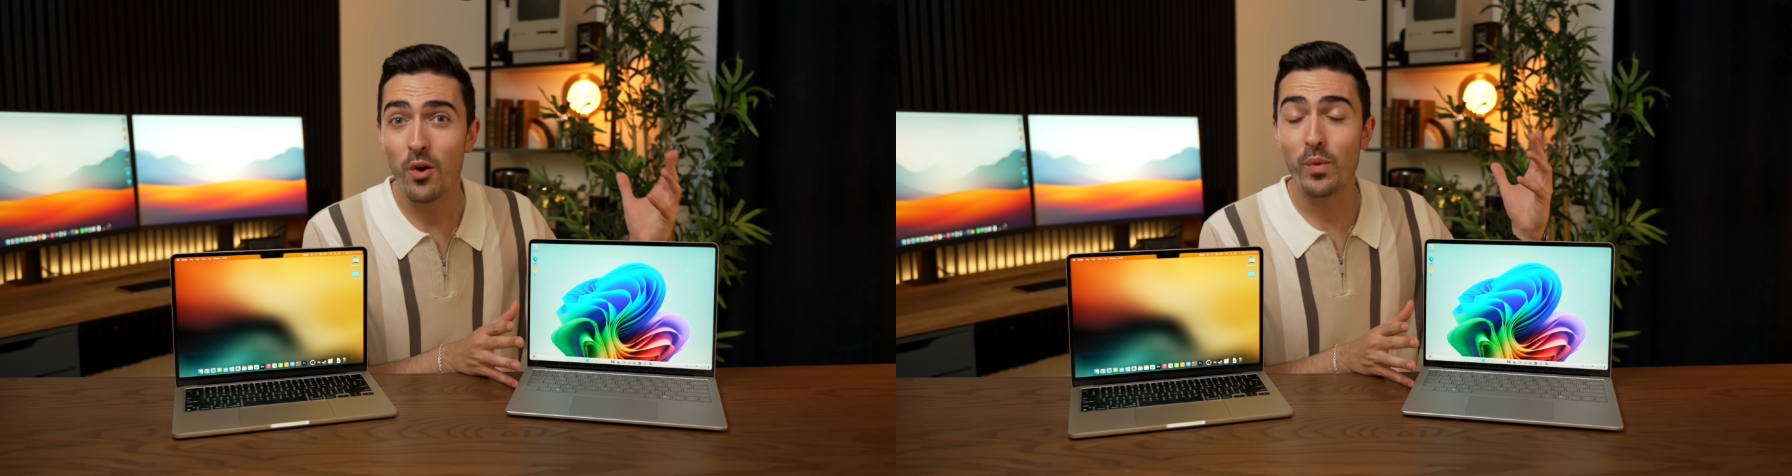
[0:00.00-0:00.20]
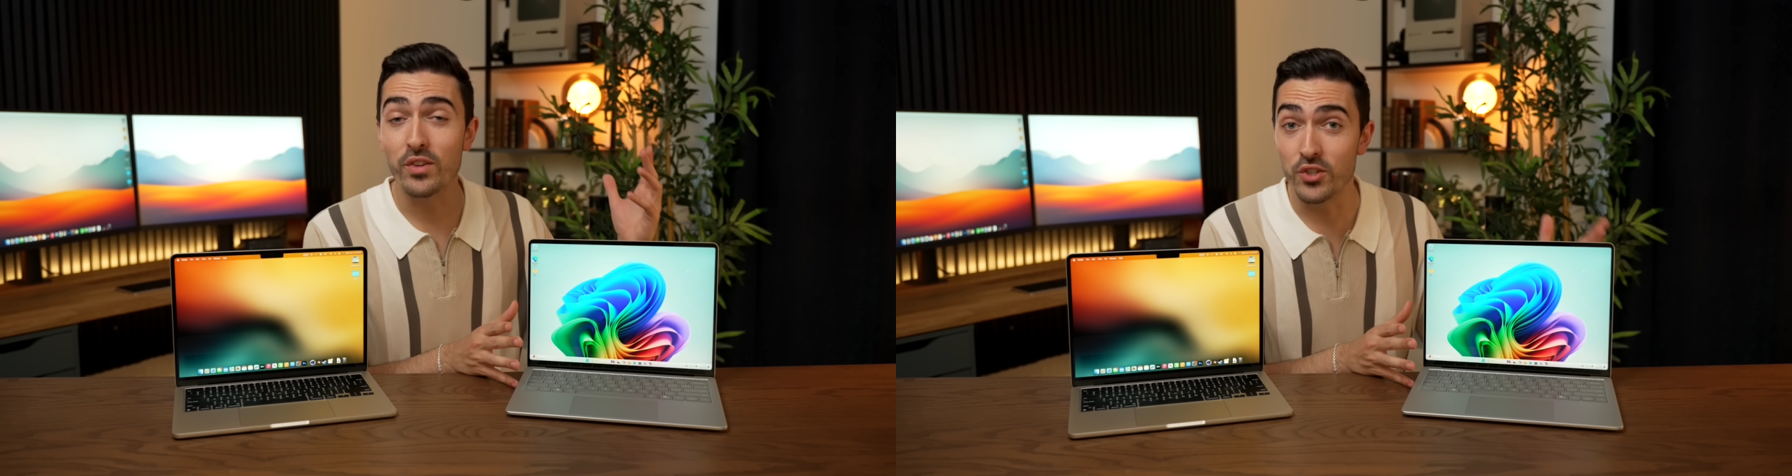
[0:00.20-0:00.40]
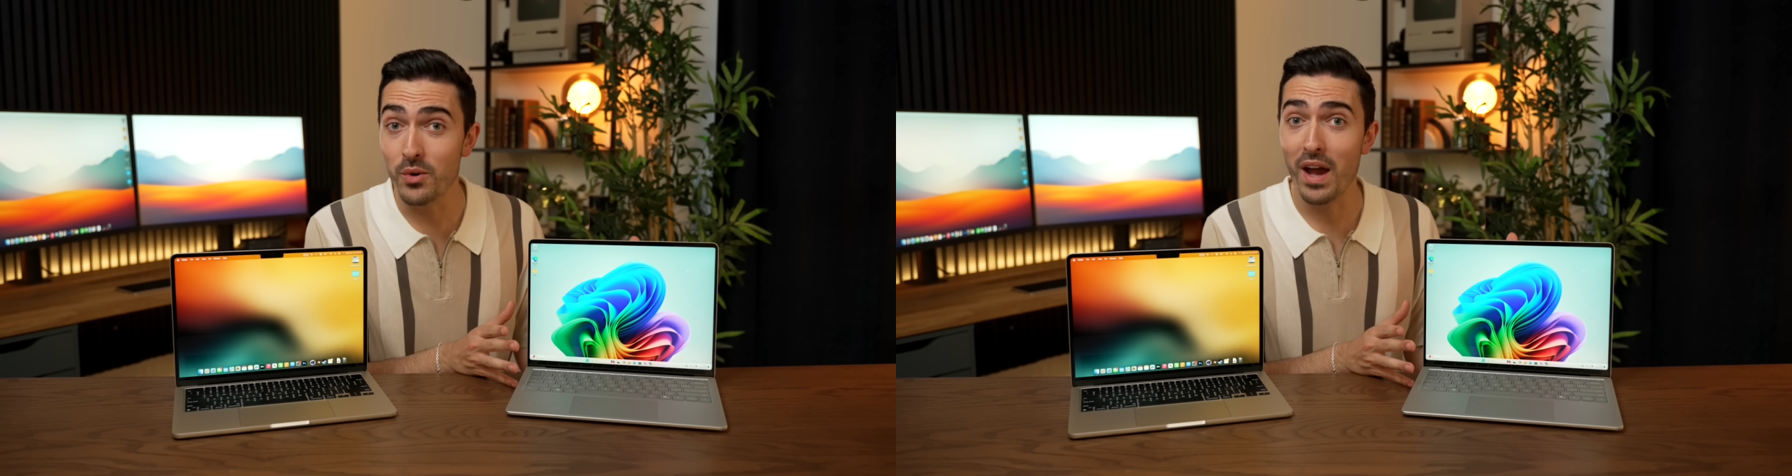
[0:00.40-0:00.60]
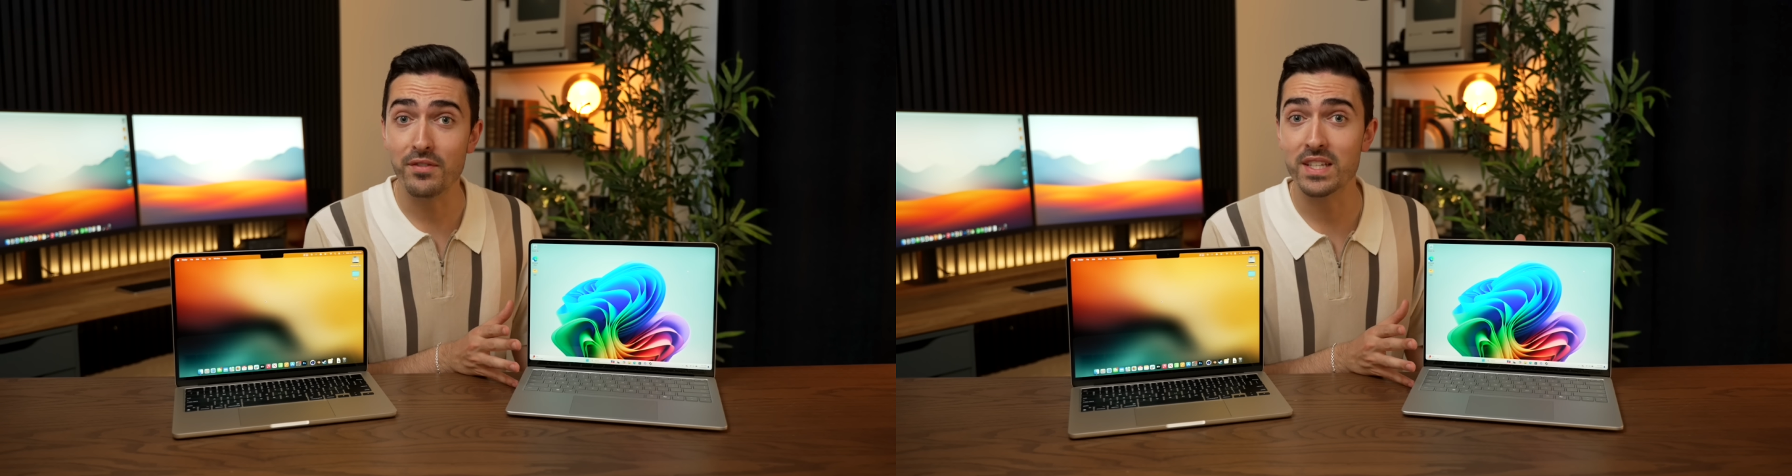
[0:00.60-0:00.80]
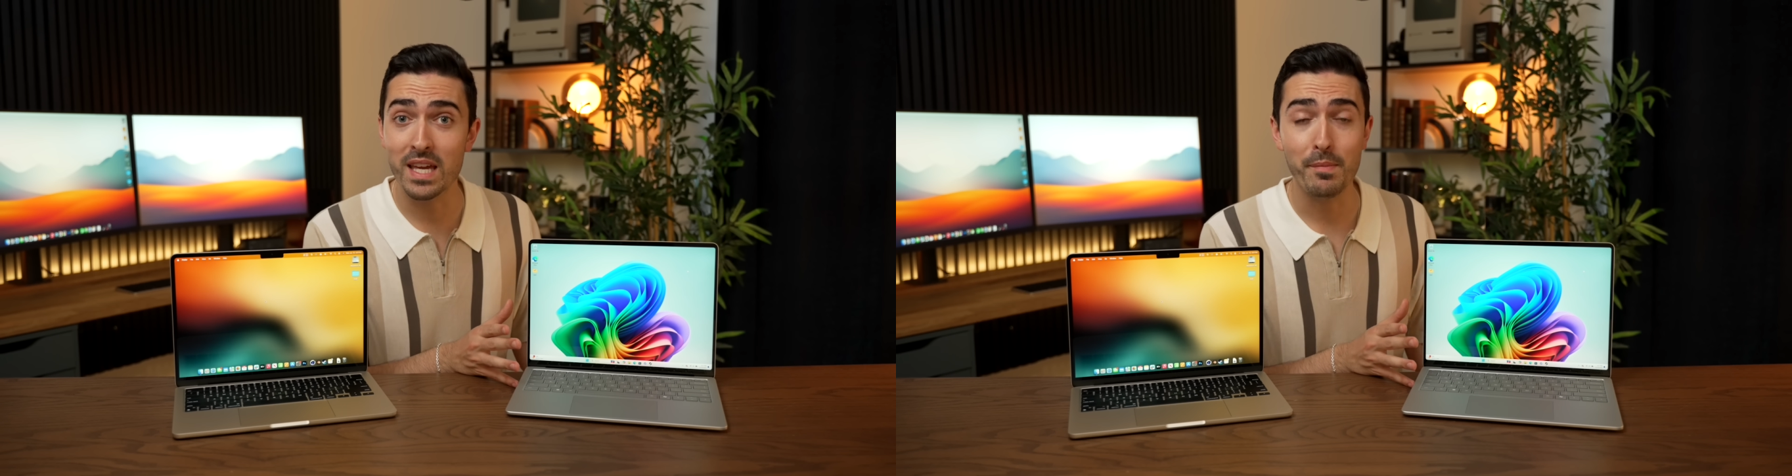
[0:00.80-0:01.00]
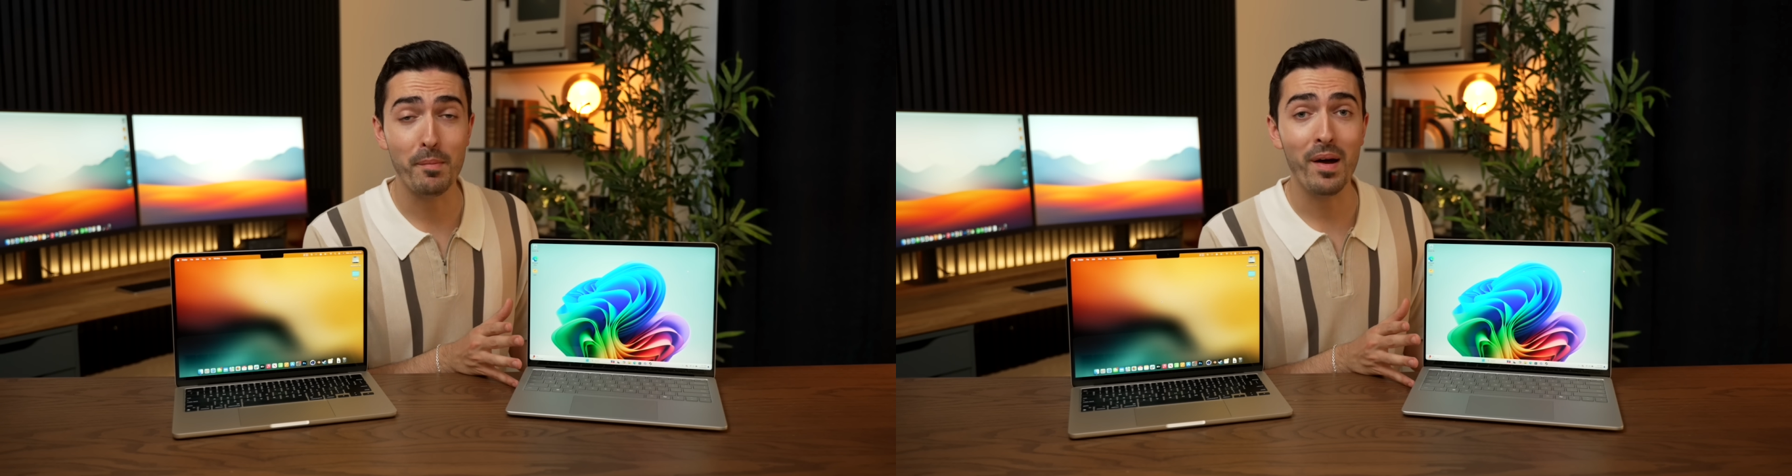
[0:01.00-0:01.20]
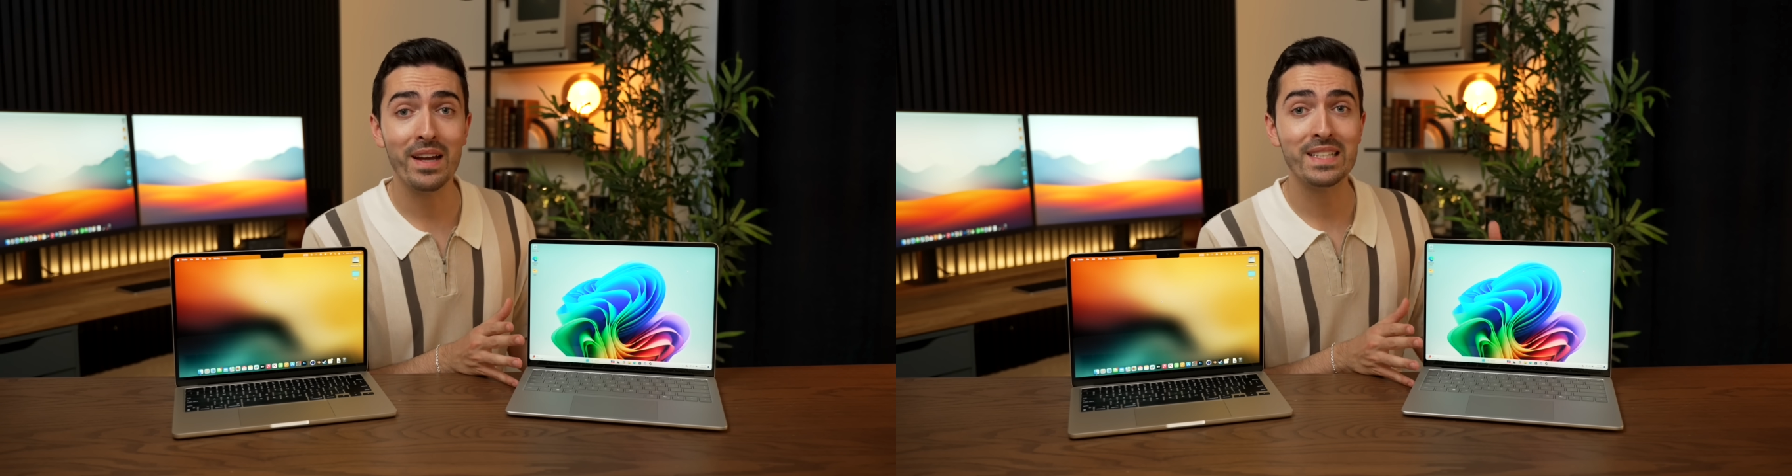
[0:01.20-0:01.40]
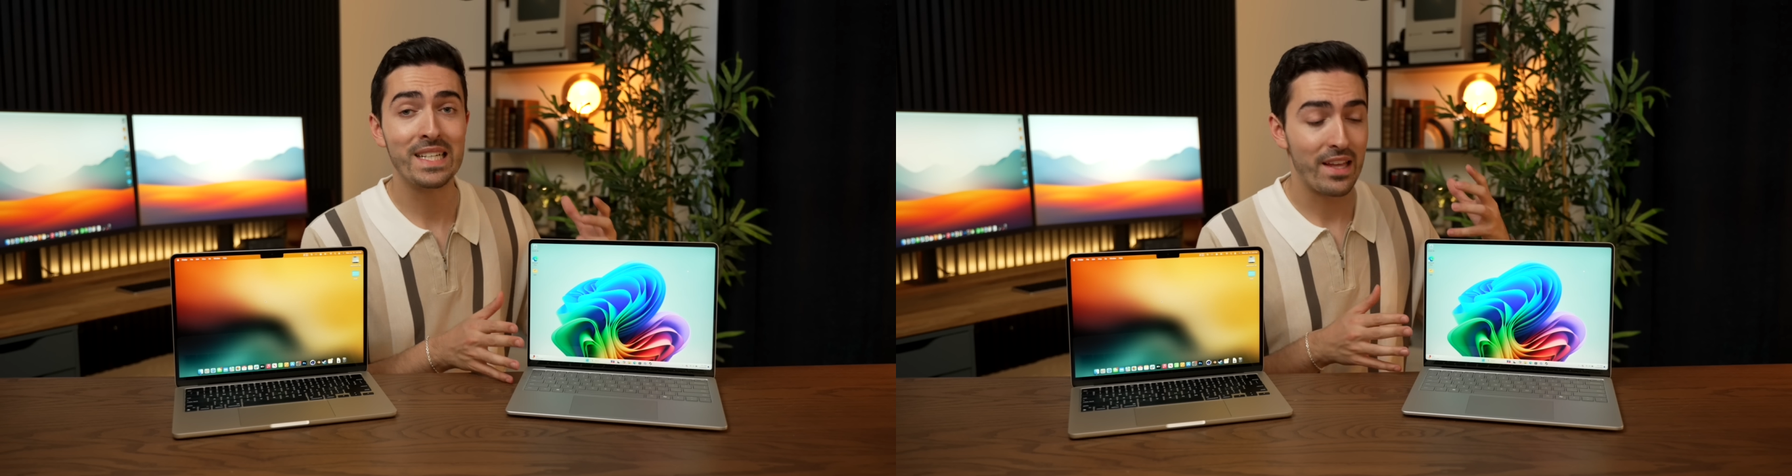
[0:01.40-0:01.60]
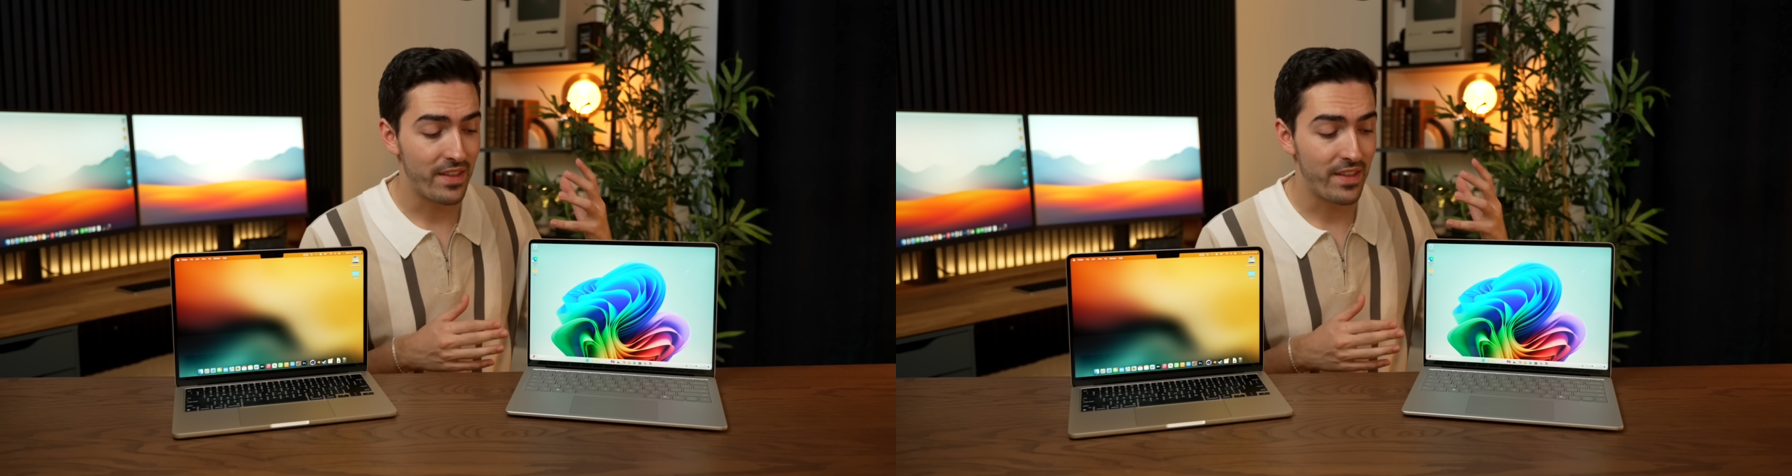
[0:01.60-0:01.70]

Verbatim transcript: we do have to keep in mind